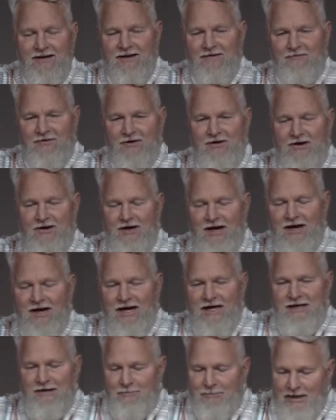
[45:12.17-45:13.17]
for
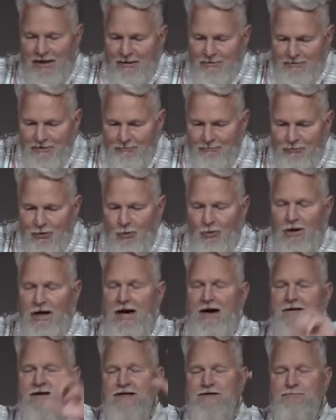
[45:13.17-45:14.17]
God to be able to pour
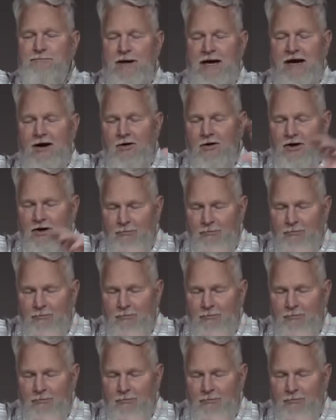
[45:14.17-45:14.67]
out his power,